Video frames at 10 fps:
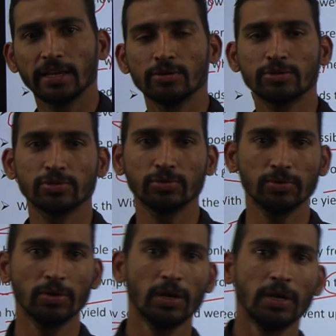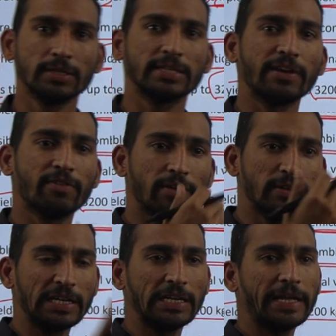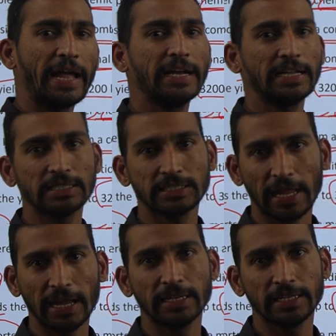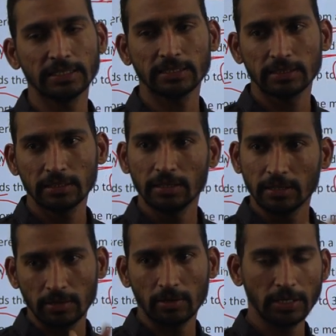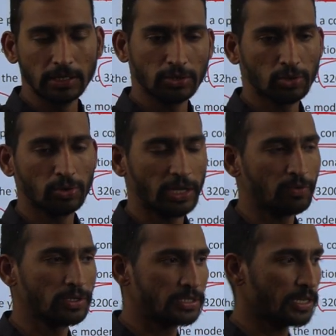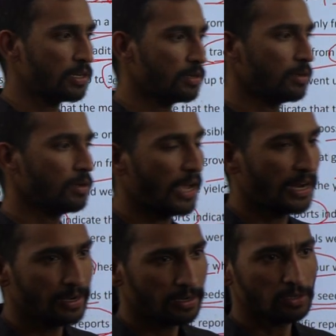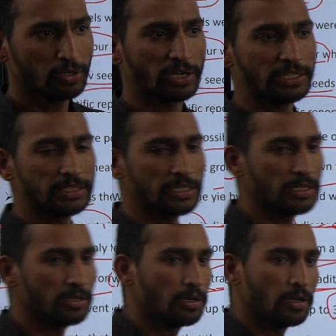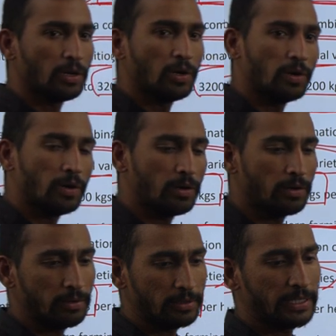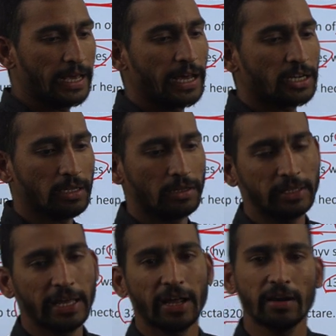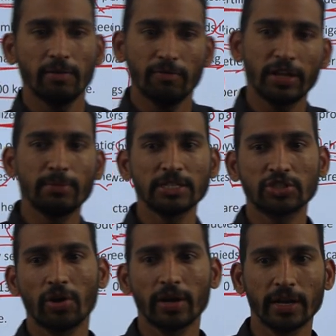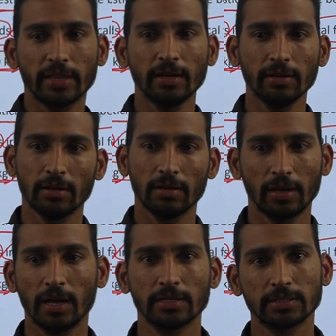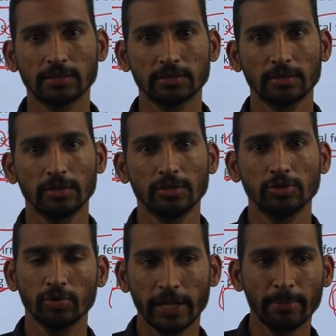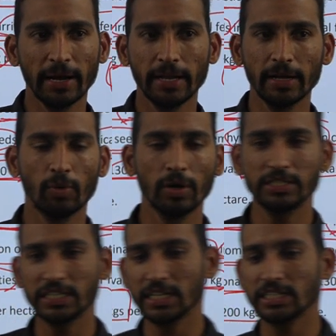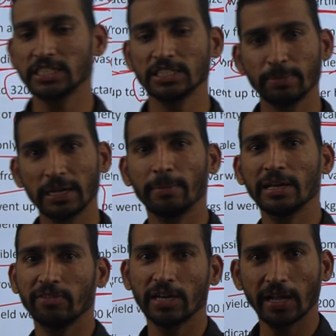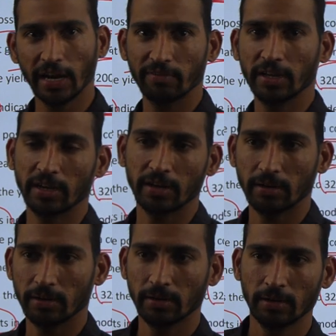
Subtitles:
they used to survive till 80s, 90s. Okay, so that was there, and you can see they are very much stronger than us. So day by day, what generation is becoming weaker and weaker.